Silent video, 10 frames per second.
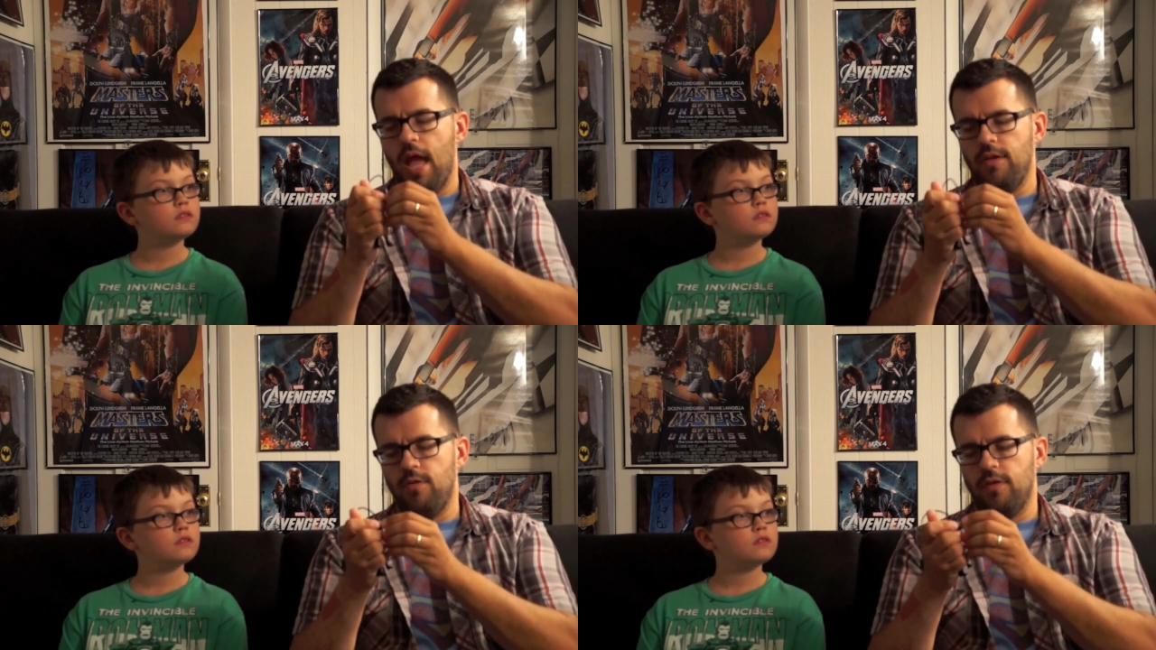
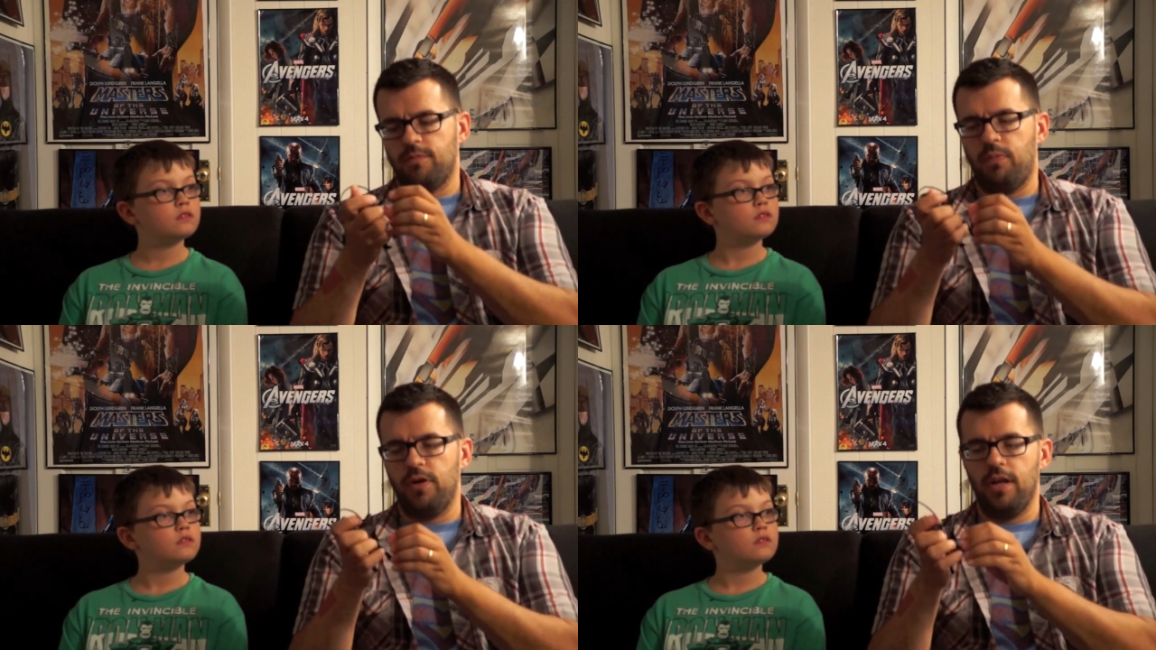Speaker 1: And you
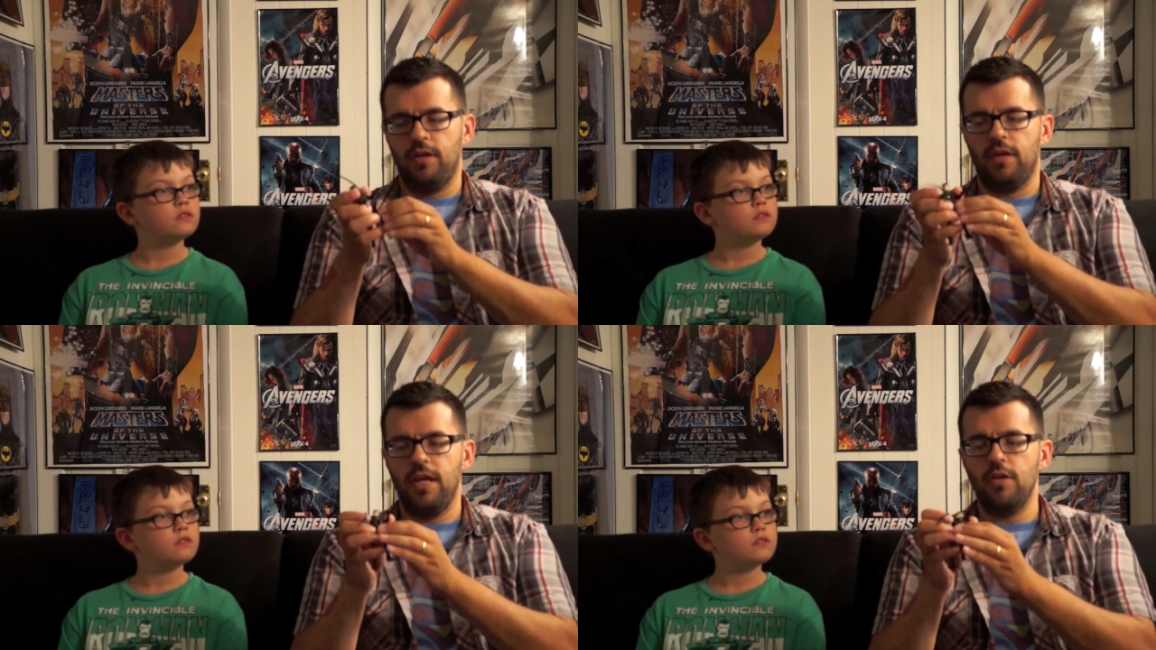just put it
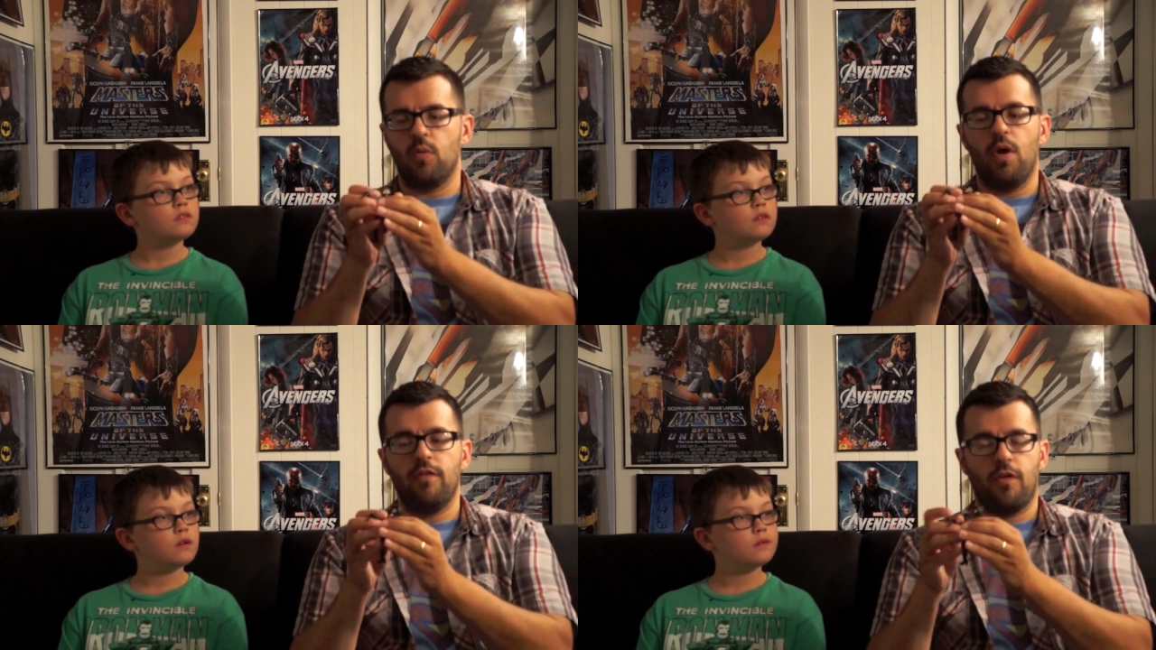into
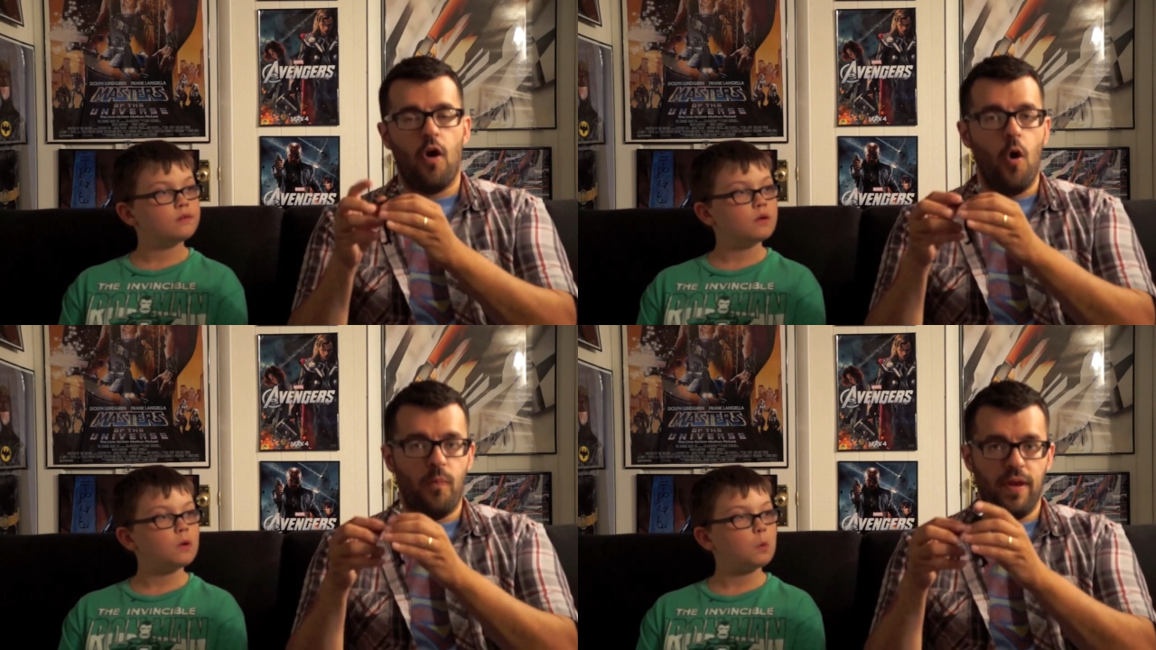either one of
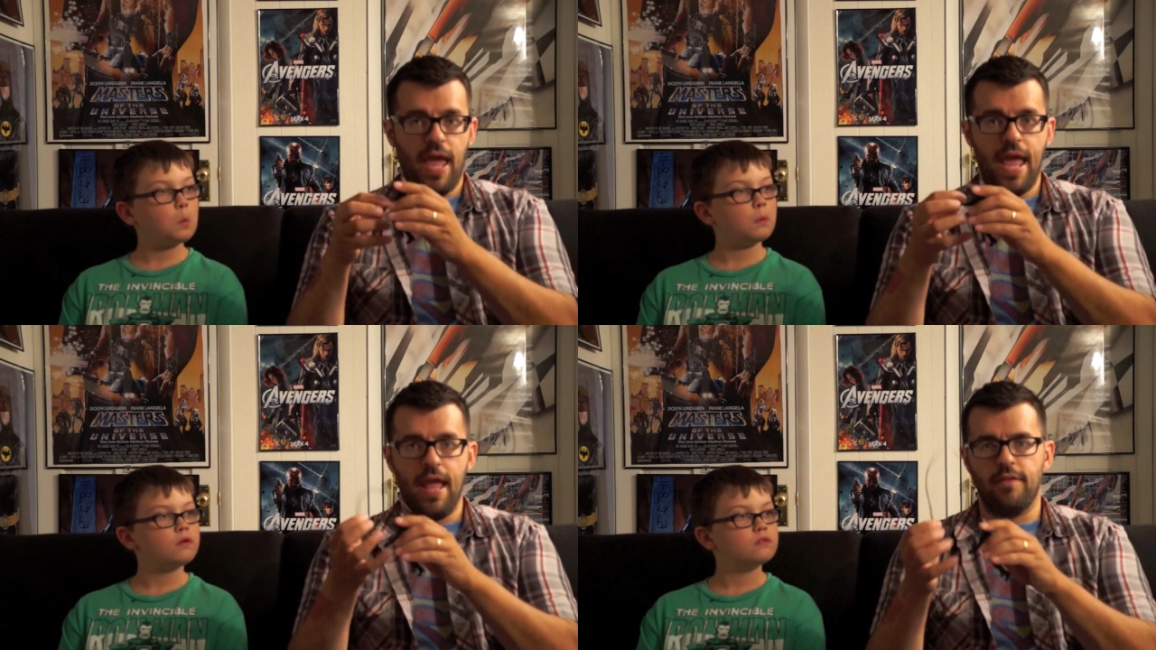her open
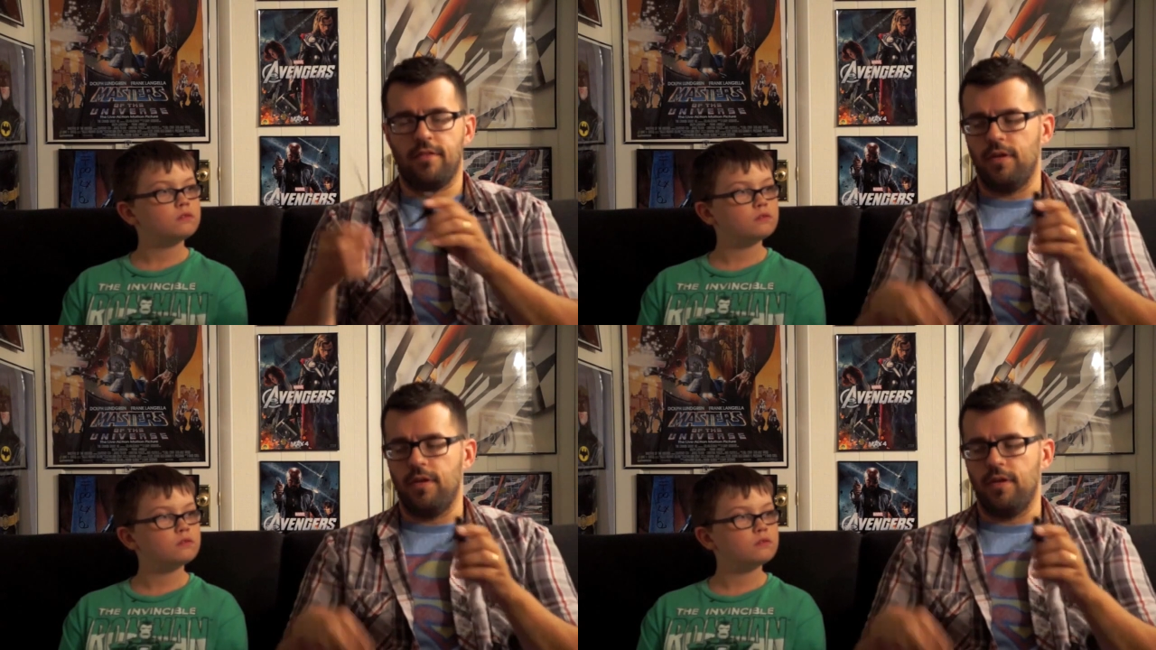hands.